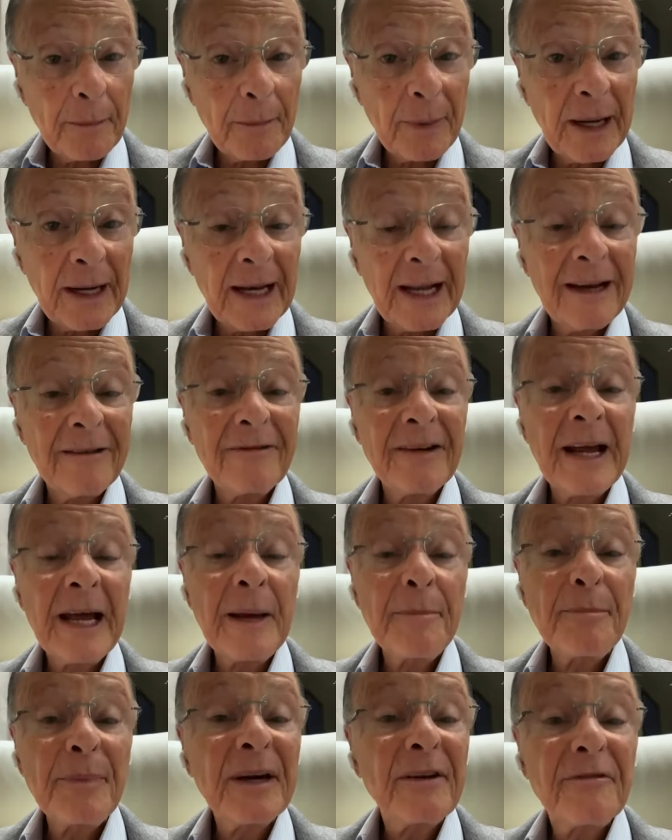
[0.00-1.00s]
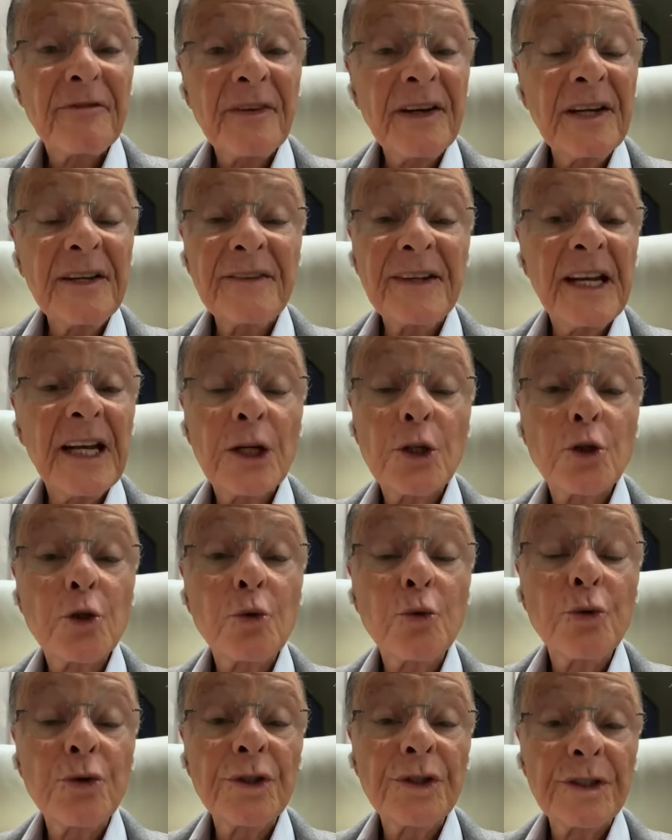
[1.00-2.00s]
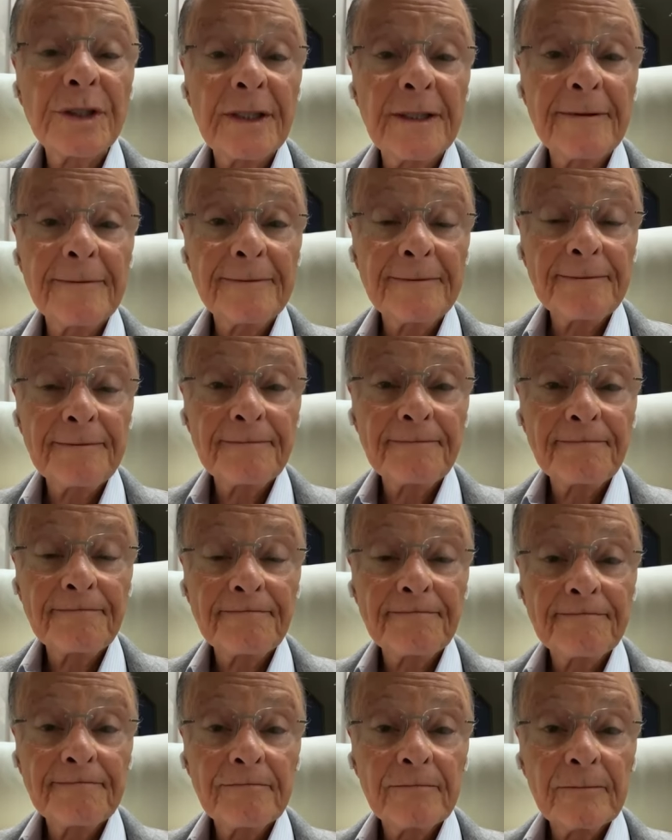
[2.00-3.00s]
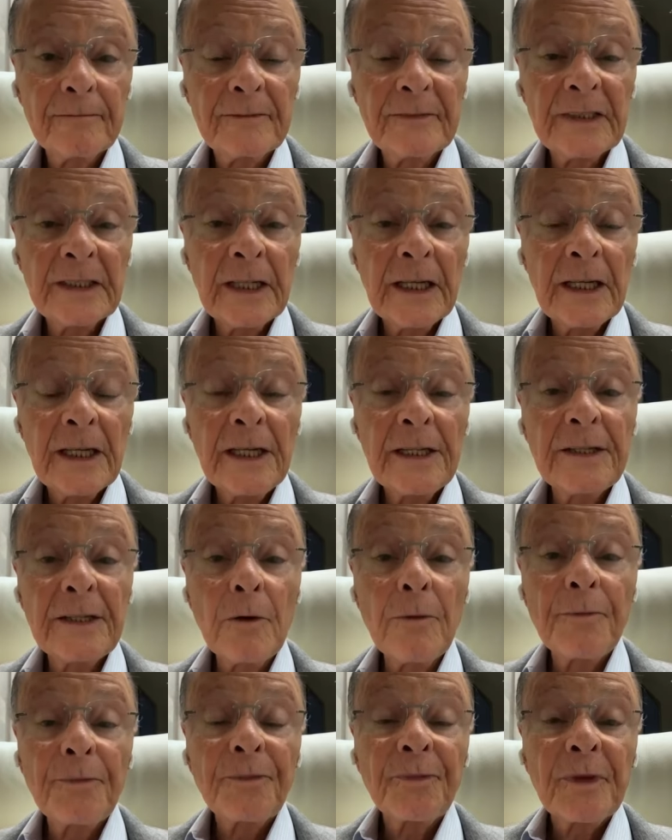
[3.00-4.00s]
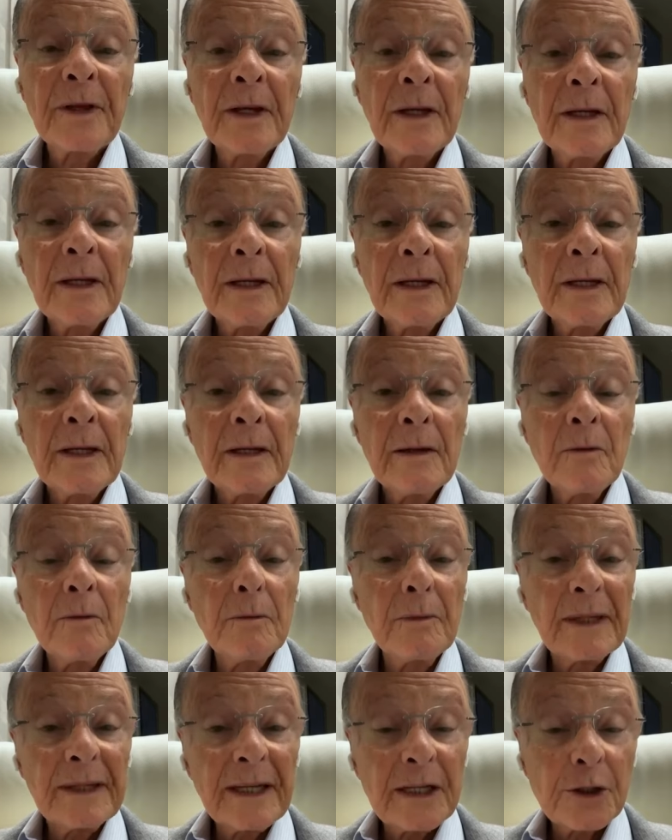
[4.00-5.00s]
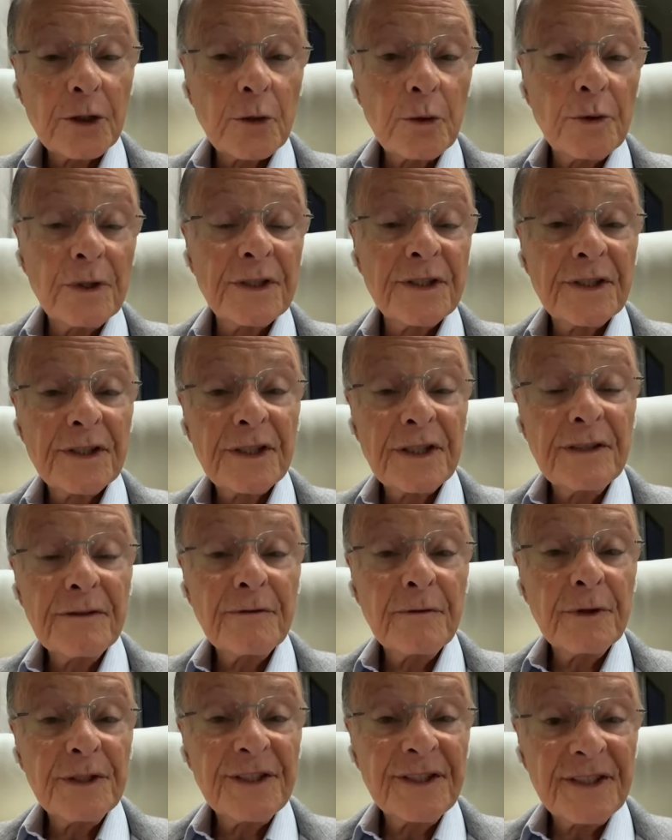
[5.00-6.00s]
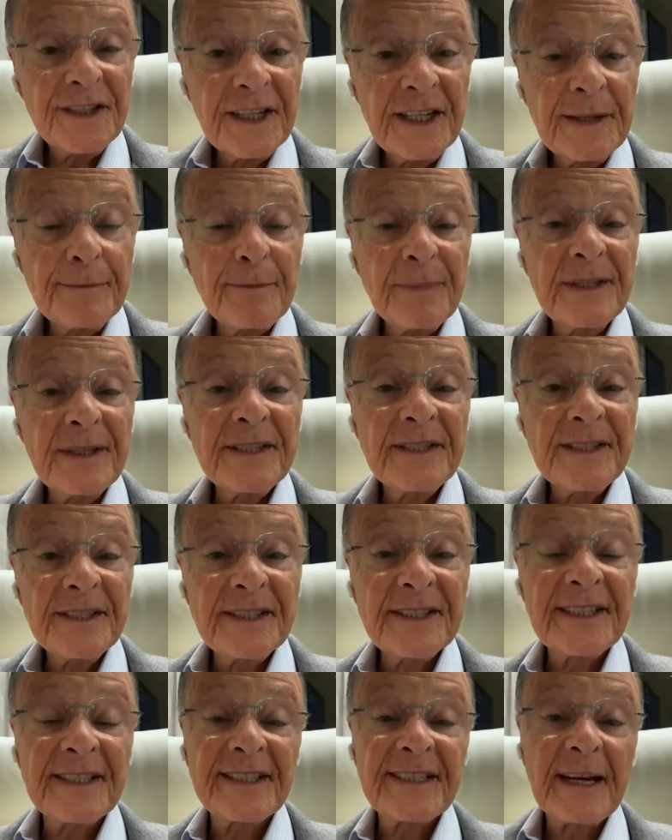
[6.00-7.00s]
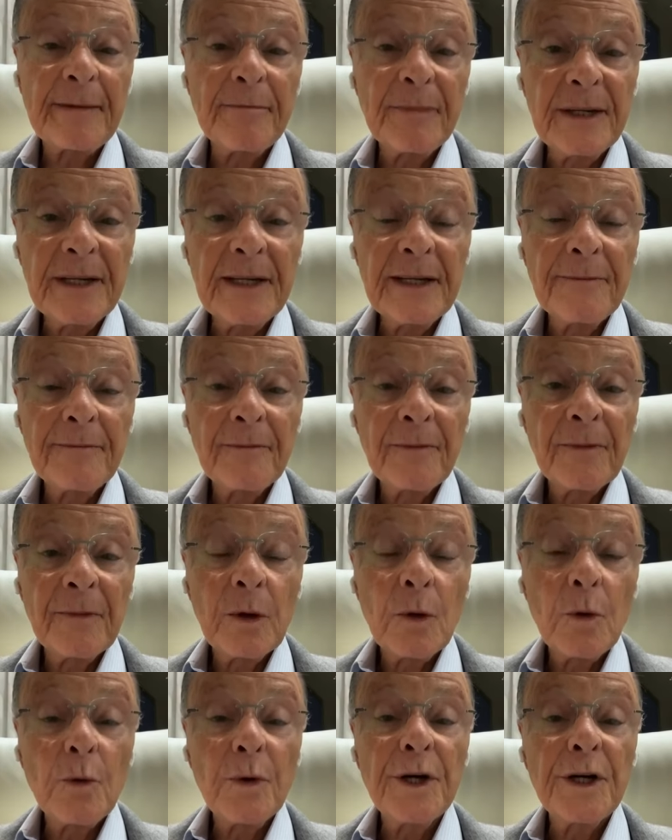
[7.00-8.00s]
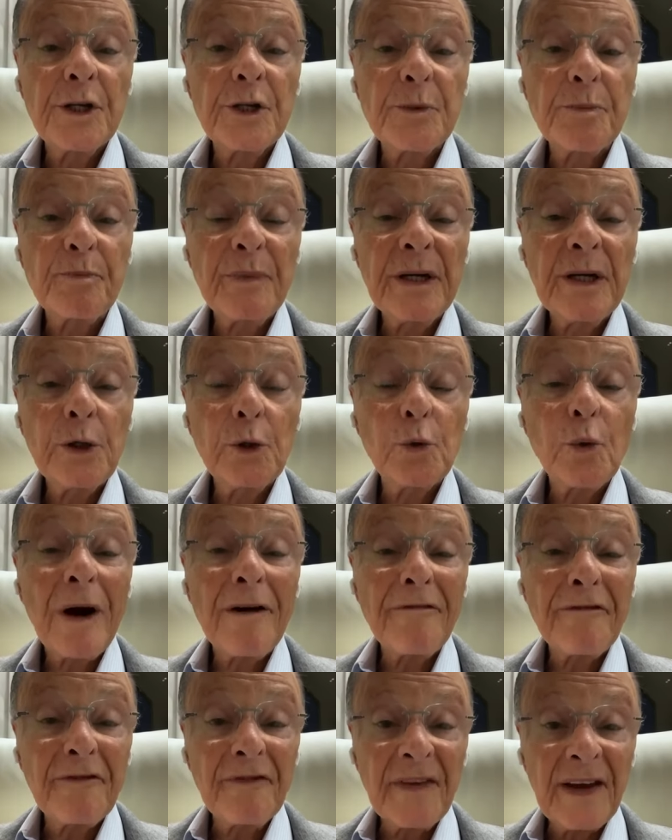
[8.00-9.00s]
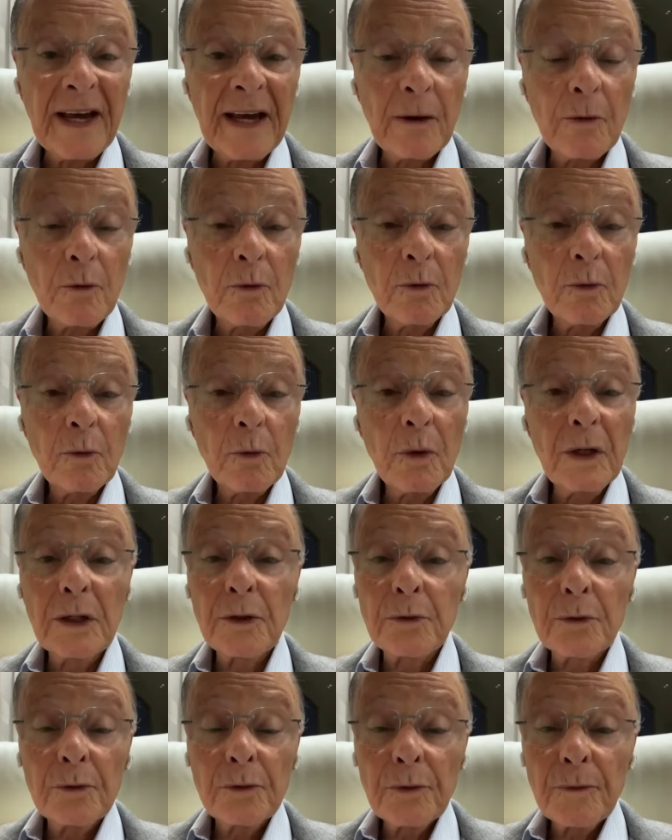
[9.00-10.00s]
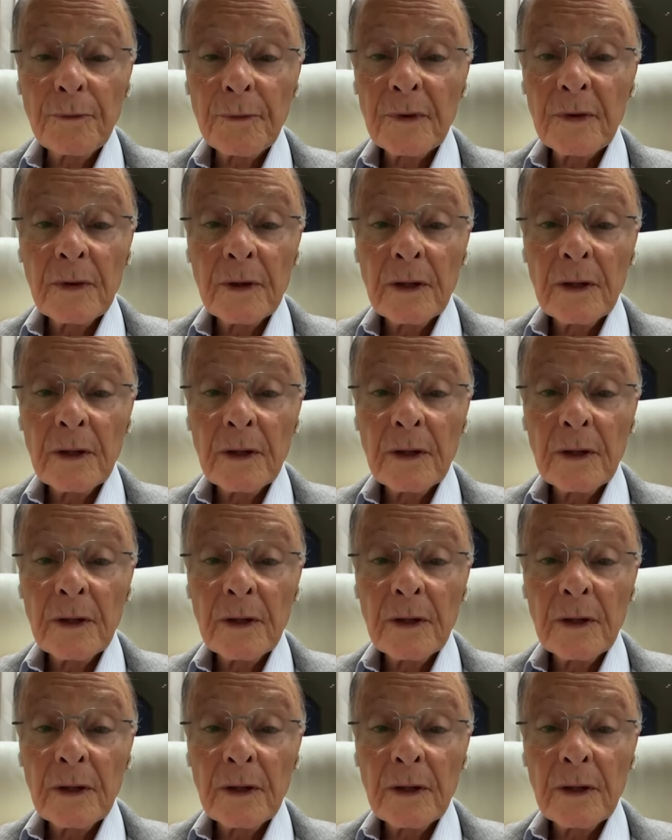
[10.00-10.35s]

Because the Word is perfect, it's righteous. So one of the things that you need to know concerning faith